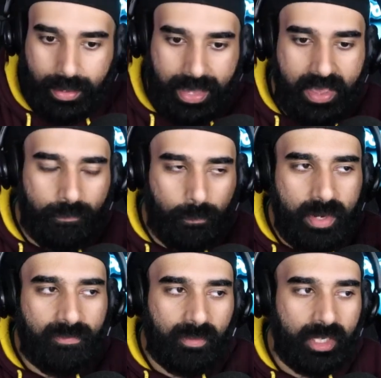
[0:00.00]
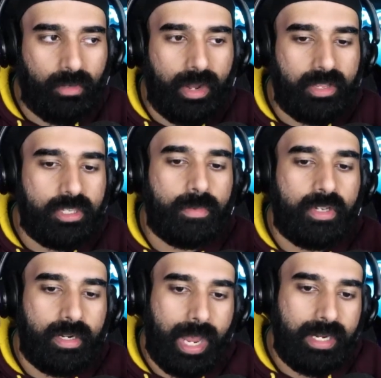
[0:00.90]
If we figure out some
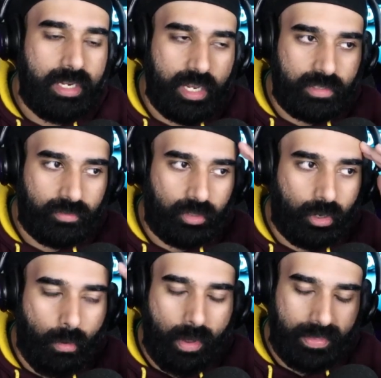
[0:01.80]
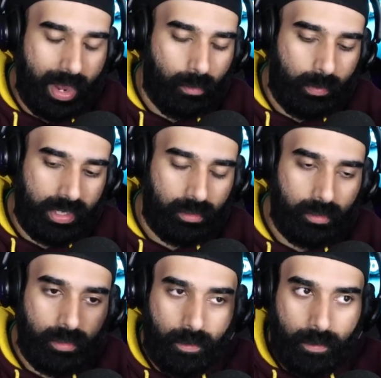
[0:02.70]
good ideas to go on that wheel,